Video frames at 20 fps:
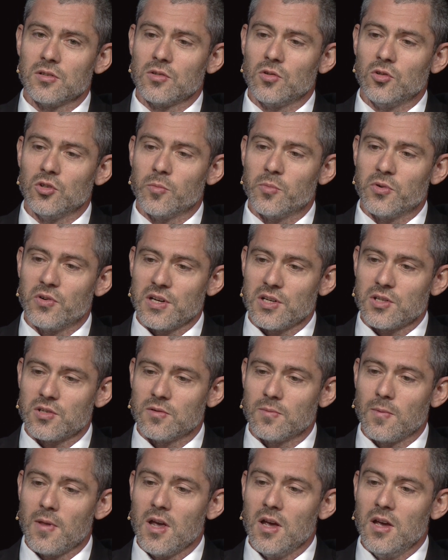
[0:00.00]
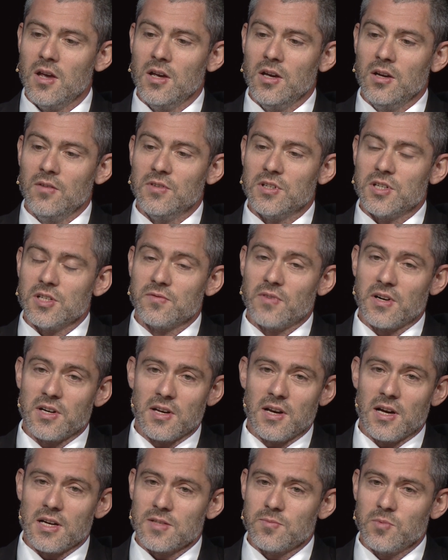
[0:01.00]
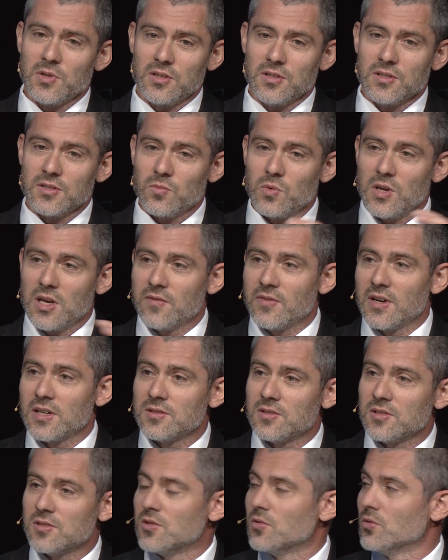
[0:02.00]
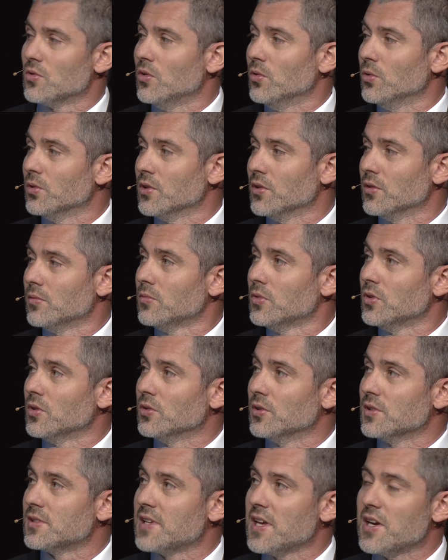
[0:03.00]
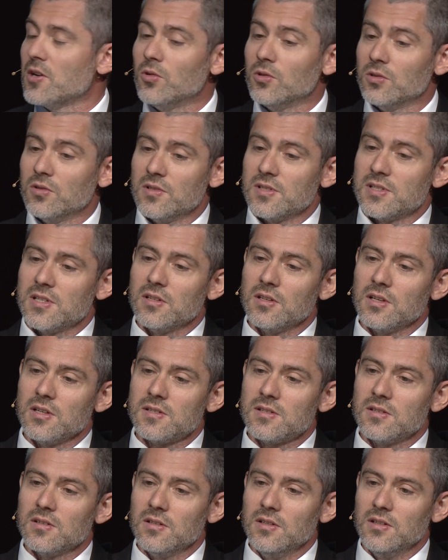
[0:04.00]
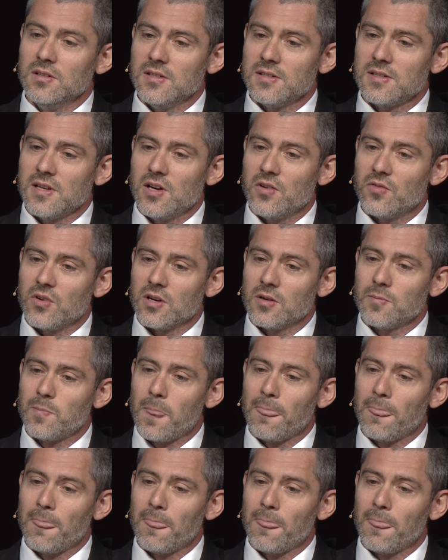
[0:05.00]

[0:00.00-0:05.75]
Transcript: collaboration, which is very nice because we have access to all the stakeholders in this area.